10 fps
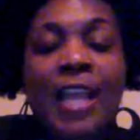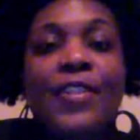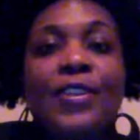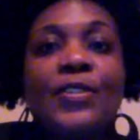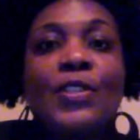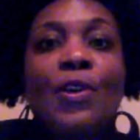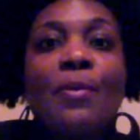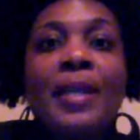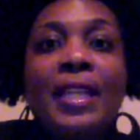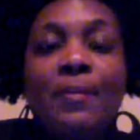There's so
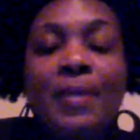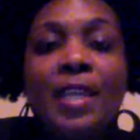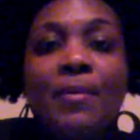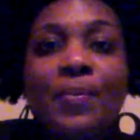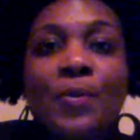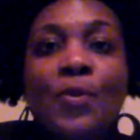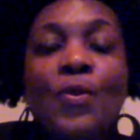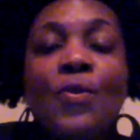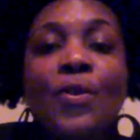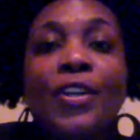many
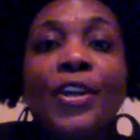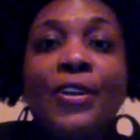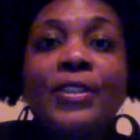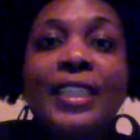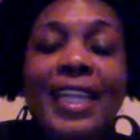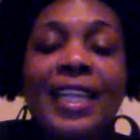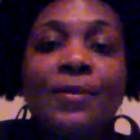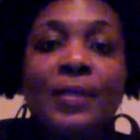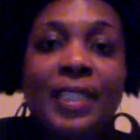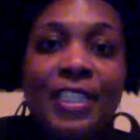people who are currently
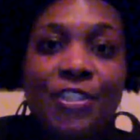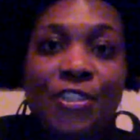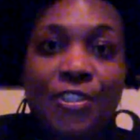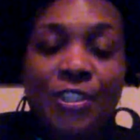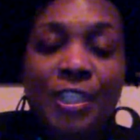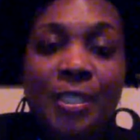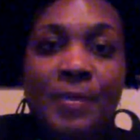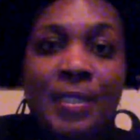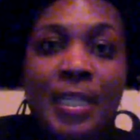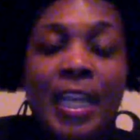in
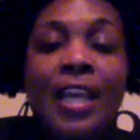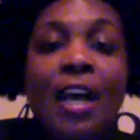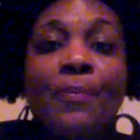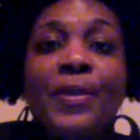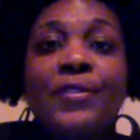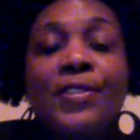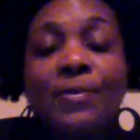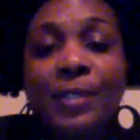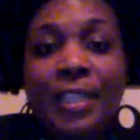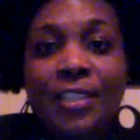relationships,
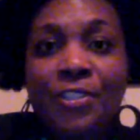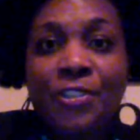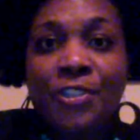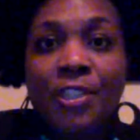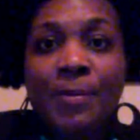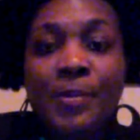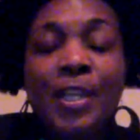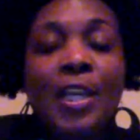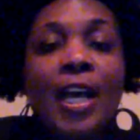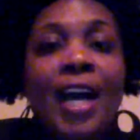abusive relationships,
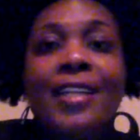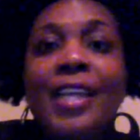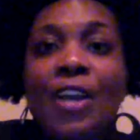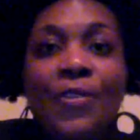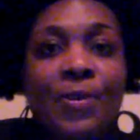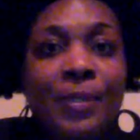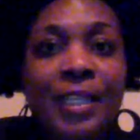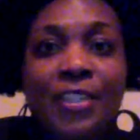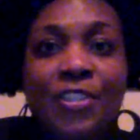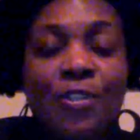unhealthy
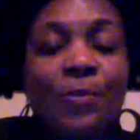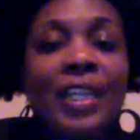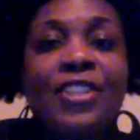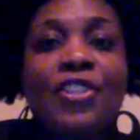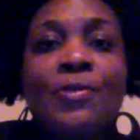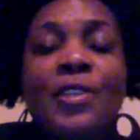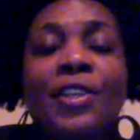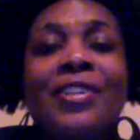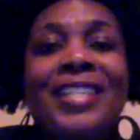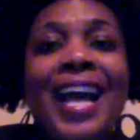relationships that
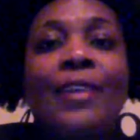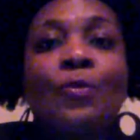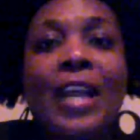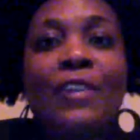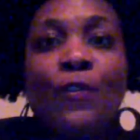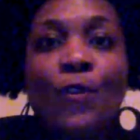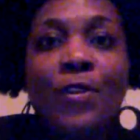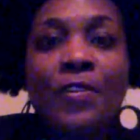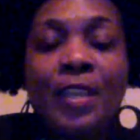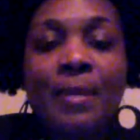are not right
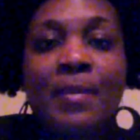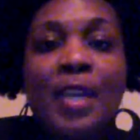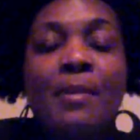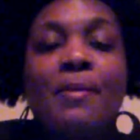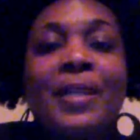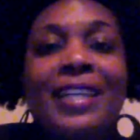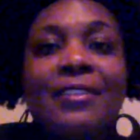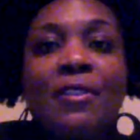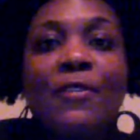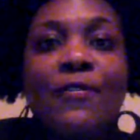for them. But because
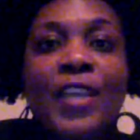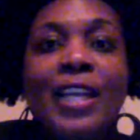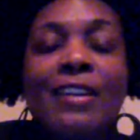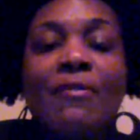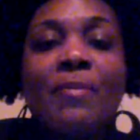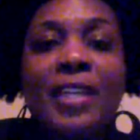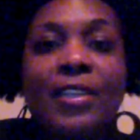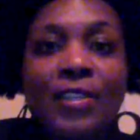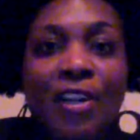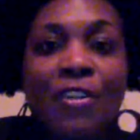of the fear of being
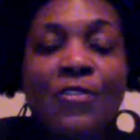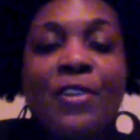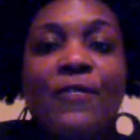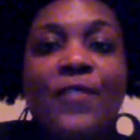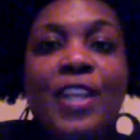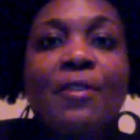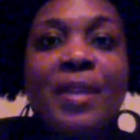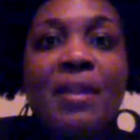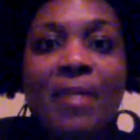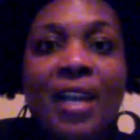alone, their fear of
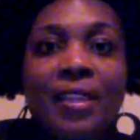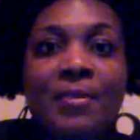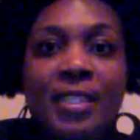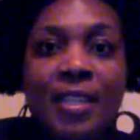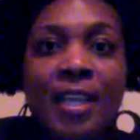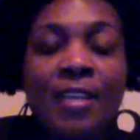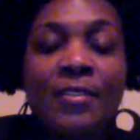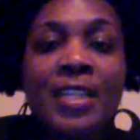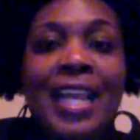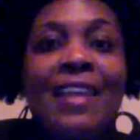being by
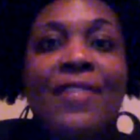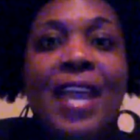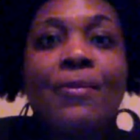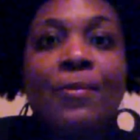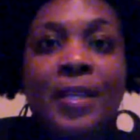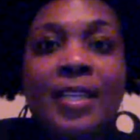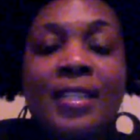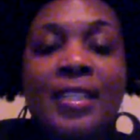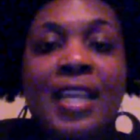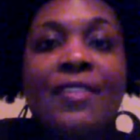themselves, they
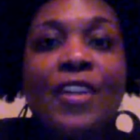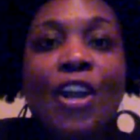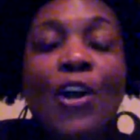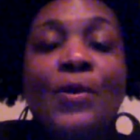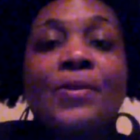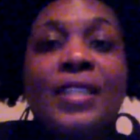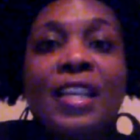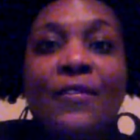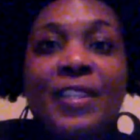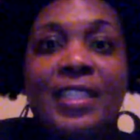risk their own
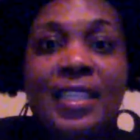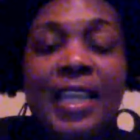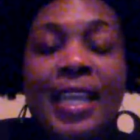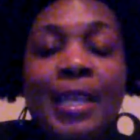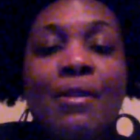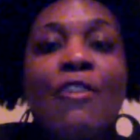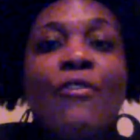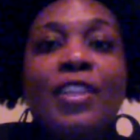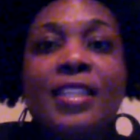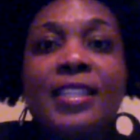self-esteem
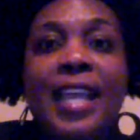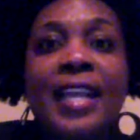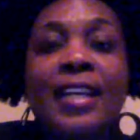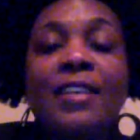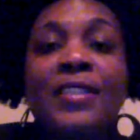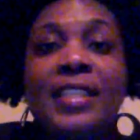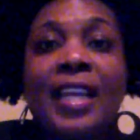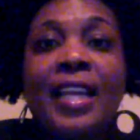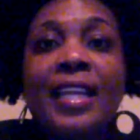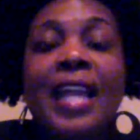for the sake of
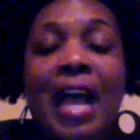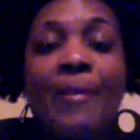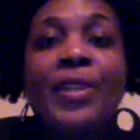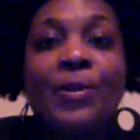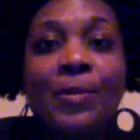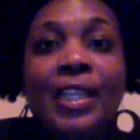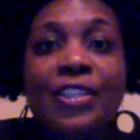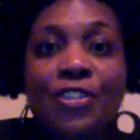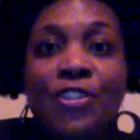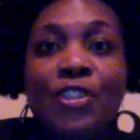saying, I'm in a
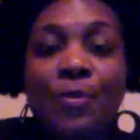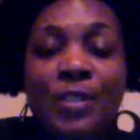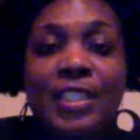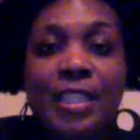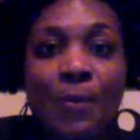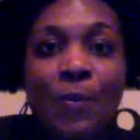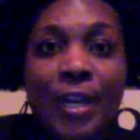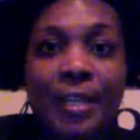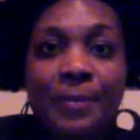relationship with someone.